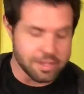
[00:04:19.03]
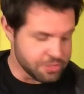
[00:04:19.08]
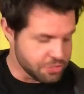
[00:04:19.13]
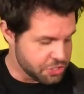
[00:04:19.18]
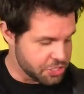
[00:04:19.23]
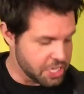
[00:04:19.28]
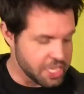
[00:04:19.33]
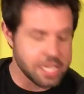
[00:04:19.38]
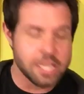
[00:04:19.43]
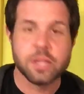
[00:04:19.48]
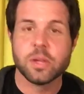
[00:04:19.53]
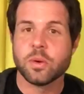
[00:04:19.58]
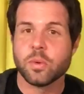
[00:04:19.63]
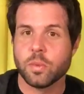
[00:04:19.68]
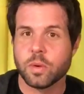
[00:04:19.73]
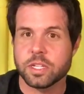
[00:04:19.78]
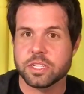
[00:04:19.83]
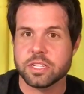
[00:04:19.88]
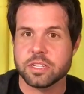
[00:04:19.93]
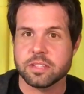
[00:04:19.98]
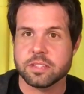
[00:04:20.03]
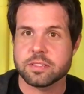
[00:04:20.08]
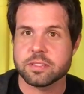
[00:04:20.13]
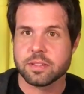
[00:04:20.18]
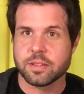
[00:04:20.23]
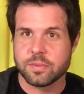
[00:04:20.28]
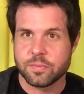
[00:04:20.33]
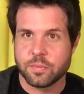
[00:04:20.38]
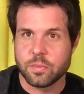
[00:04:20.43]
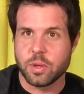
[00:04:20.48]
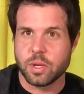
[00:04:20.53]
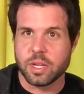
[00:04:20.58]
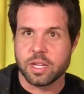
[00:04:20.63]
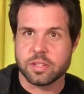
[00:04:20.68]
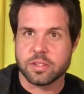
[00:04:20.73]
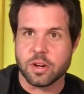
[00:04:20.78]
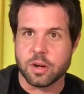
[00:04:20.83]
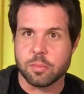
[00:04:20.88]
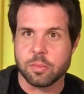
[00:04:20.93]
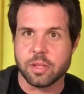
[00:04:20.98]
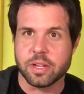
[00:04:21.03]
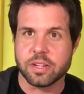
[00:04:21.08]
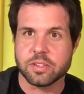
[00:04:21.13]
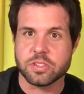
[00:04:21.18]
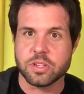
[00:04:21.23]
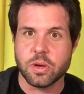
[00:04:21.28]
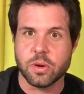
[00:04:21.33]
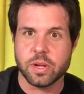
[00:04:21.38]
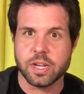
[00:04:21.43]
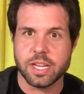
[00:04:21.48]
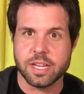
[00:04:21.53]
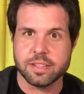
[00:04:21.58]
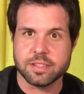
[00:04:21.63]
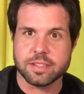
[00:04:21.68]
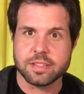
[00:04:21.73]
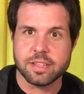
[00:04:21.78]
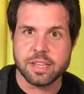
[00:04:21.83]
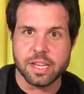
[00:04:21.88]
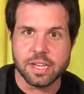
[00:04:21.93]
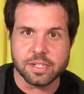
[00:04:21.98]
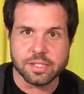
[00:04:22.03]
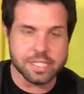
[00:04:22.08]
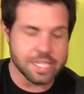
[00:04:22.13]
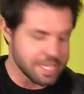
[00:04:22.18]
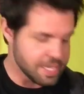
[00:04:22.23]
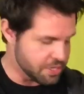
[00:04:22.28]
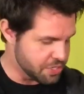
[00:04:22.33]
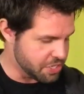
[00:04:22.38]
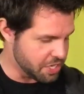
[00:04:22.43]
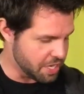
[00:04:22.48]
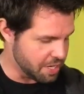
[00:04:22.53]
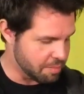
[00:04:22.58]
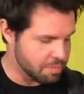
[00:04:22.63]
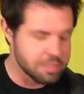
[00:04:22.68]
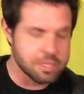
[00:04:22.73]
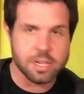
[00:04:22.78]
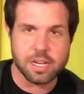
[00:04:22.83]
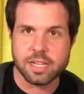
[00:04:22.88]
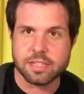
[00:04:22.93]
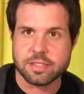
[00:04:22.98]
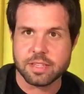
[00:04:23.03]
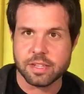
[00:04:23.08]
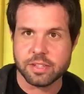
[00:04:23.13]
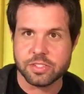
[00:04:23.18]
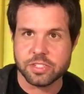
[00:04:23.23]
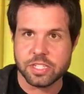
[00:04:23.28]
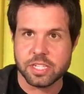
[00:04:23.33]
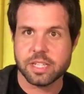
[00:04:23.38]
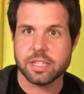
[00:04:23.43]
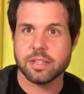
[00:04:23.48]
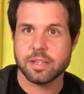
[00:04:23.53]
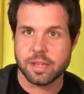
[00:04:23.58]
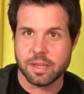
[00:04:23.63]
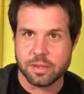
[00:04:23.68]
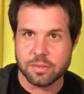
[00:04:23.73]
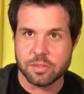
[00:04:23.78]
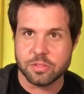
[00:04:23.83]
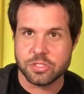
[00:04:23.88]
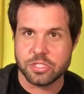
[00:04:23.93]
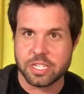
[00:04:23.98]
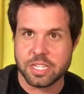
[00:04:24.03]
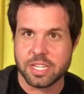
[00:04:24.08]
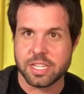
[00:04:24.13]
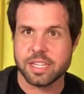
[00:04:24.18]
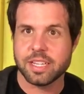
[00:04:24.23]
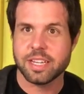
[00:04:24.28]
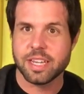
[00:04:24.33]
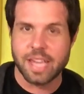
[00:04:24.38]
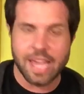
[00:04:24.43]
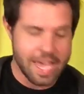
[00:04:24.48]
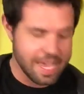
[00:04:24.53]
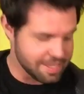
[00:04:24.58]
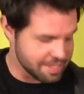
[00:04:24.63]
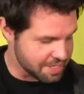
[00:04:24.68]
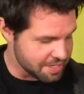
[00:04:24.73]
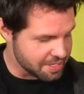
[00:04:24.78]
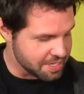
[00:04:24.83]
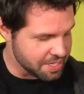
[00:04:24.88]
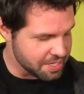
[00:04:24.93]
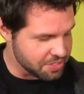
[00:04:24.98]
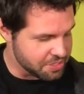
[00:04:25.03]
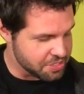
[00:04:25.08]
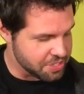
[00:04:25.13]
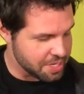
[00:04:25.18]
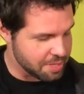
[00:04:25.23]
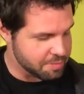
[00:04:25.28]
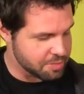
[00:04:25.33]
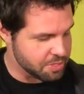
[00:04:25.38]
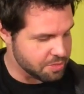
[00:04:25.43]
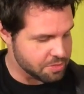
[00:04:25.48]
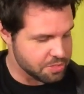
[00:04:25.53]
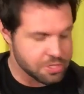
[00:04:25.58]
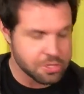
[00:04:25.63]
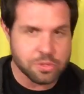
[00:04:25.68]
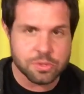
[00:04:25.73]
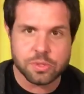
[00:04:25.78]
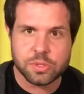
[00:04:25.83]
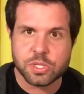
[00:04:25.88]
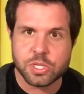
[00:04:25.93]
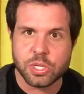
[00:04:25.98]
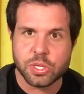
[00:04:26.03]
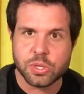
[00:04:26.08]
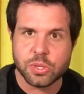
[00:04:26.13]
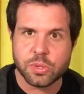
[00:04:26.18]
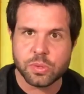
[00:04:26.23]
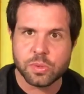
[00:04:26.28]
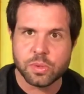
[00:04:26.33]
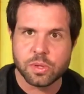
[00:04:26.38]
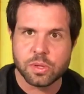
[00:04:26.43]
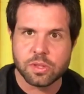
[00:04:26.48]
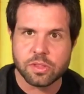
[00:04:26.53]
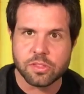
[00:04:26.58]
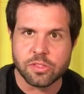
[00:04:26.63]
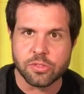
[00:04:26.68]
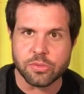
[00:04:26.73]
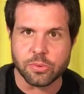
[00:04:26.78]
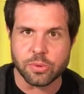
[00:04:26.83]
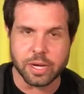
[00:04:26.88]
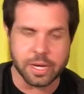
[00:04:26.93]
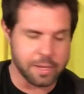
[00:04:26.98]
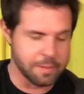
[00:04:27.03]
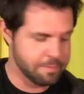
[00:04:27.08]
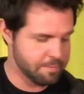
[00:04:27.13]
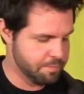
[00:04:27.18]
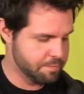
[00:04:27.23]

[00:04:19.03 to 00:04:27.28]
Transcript: G, which is, guitar players know it as a D shape. Did I say G? G as a D shape. So 2-2-3.